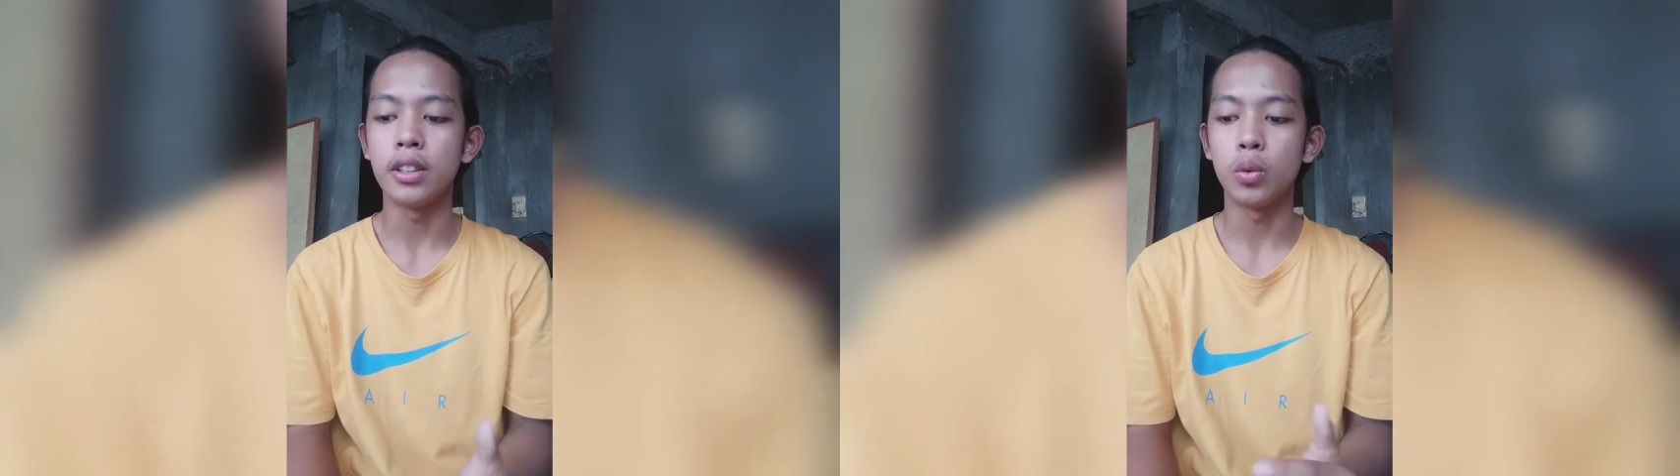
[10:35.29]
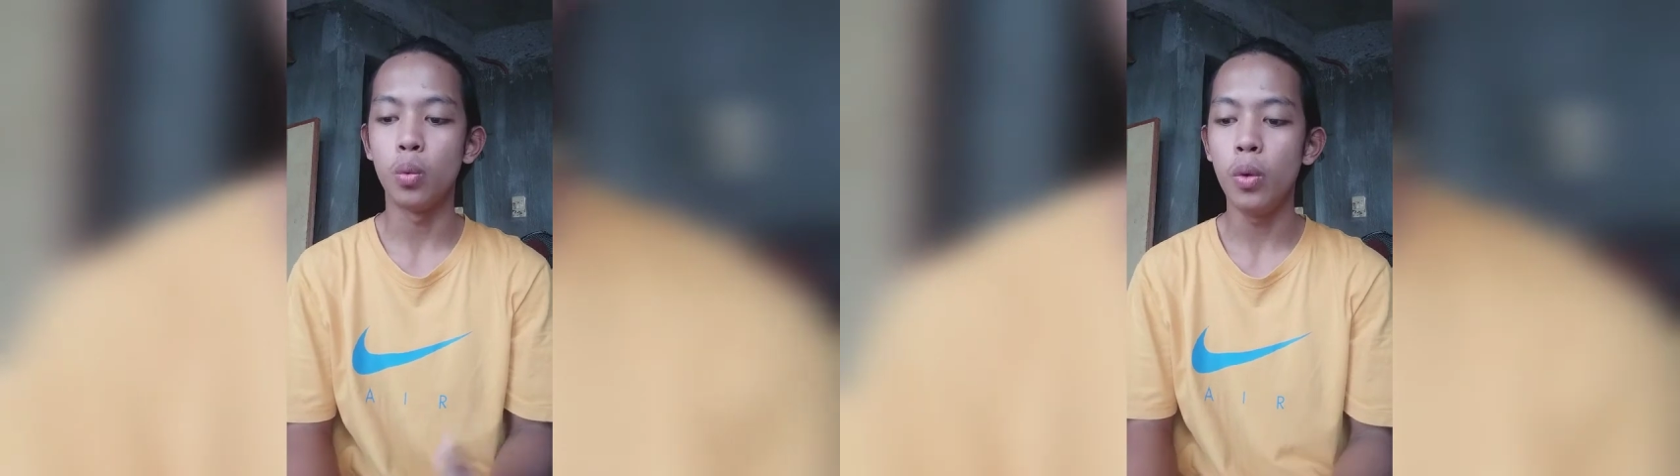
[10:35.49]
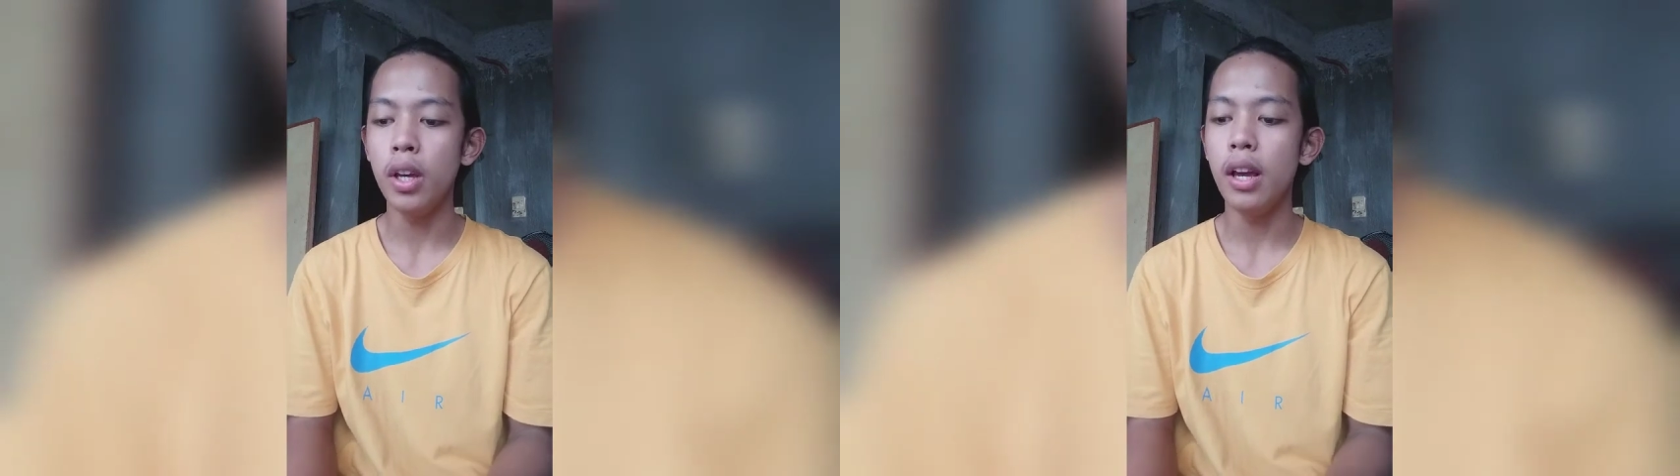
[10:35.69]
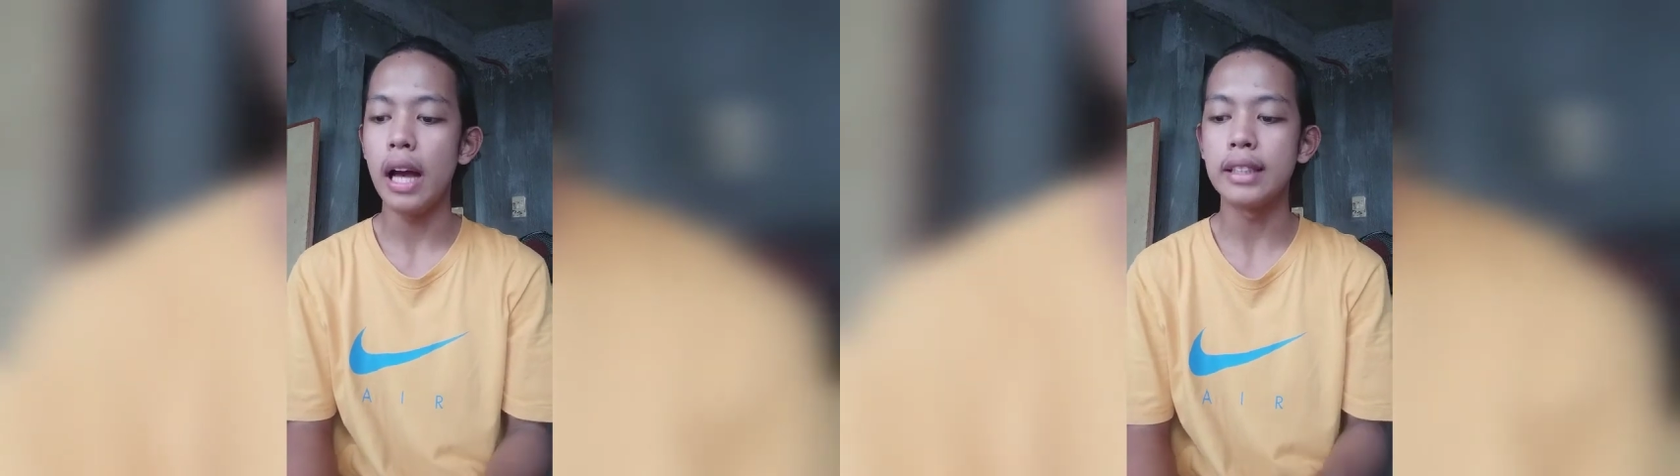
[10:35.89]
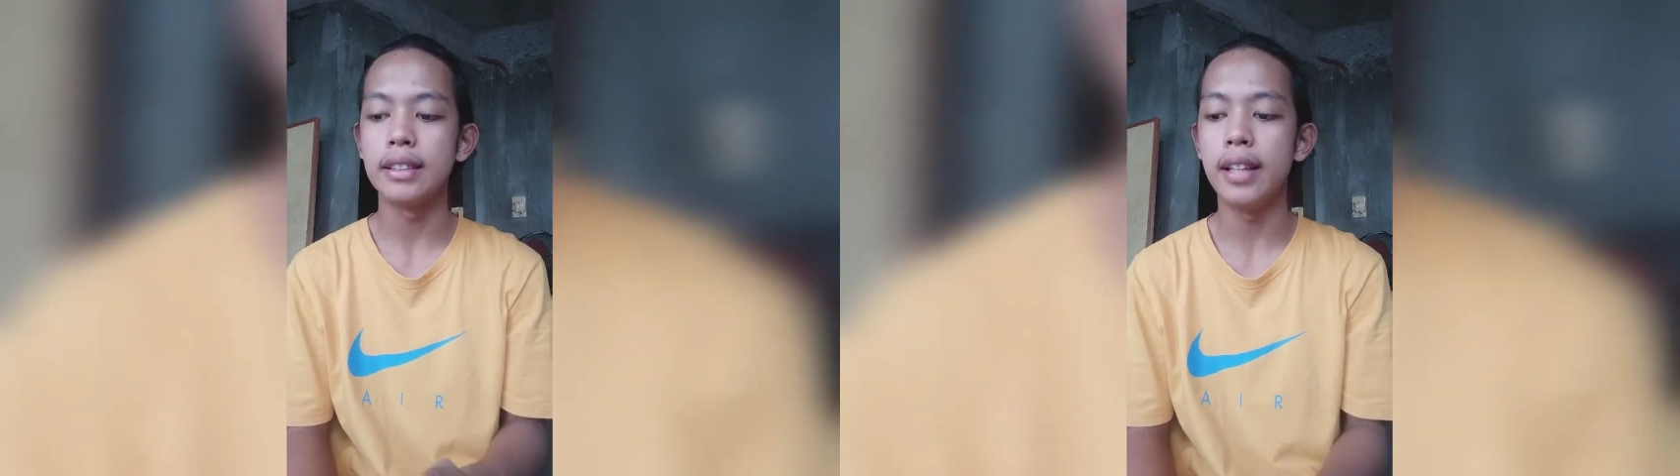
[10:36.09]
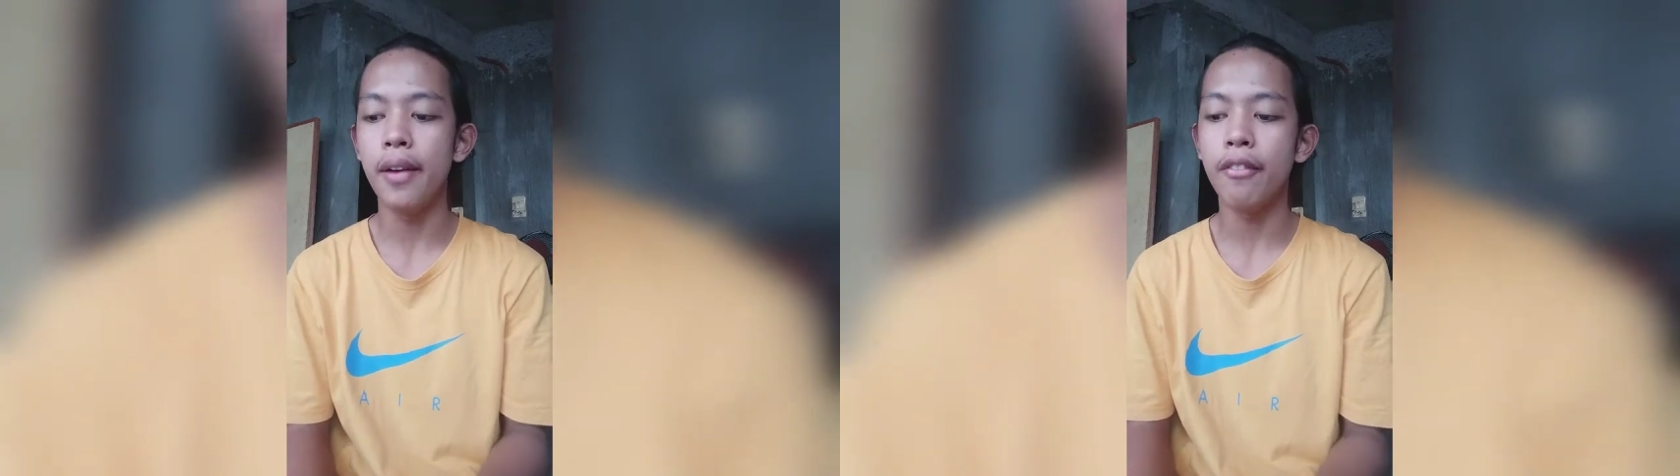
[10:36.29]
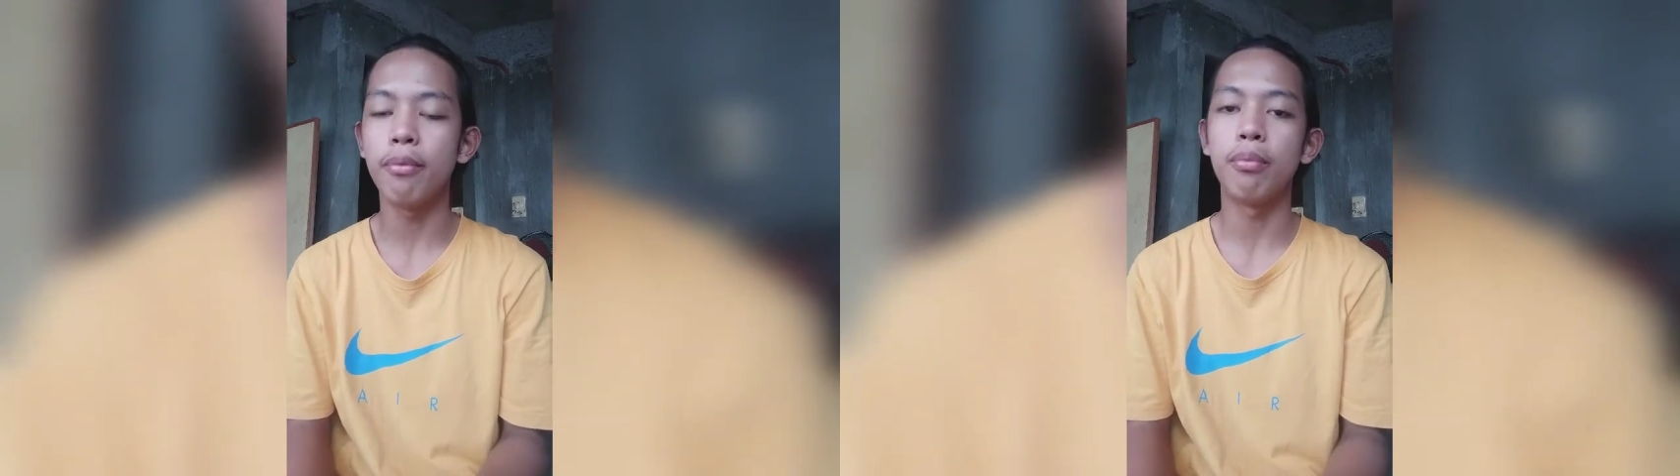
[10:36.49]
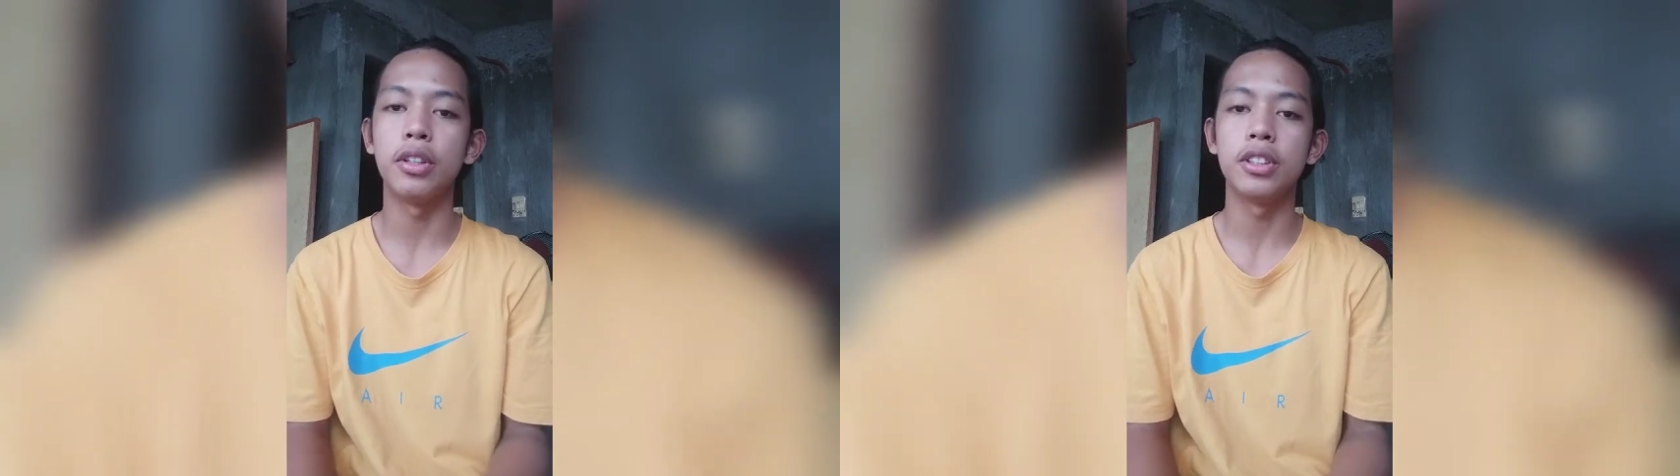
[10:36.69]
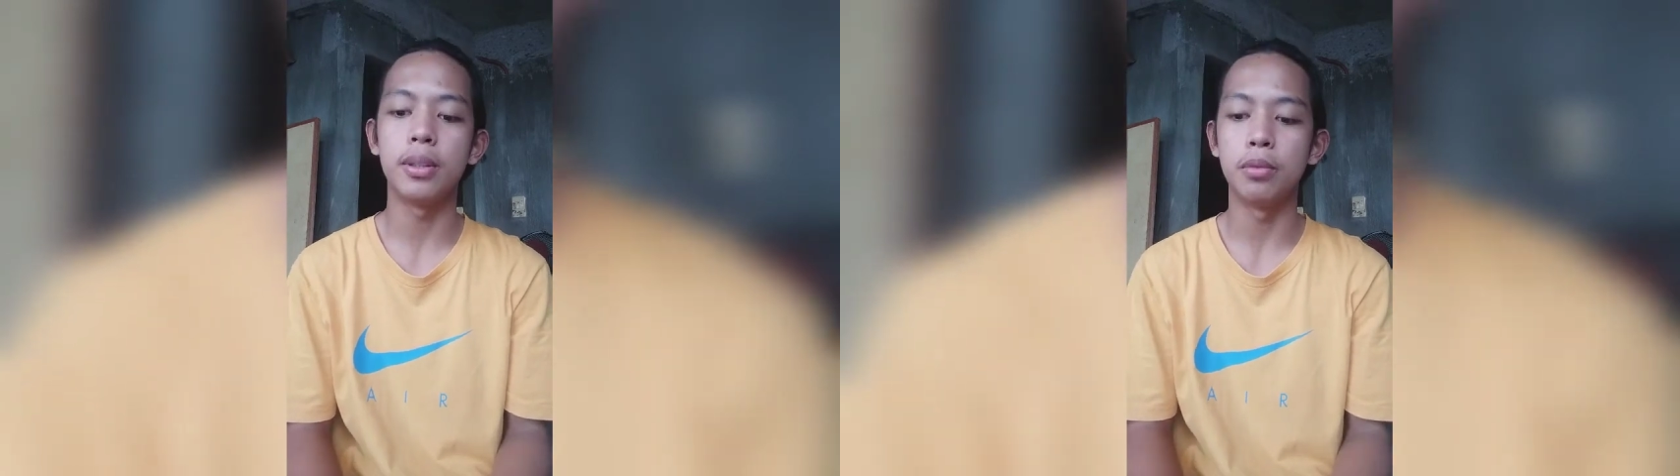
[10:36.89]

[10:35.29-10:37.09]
activity as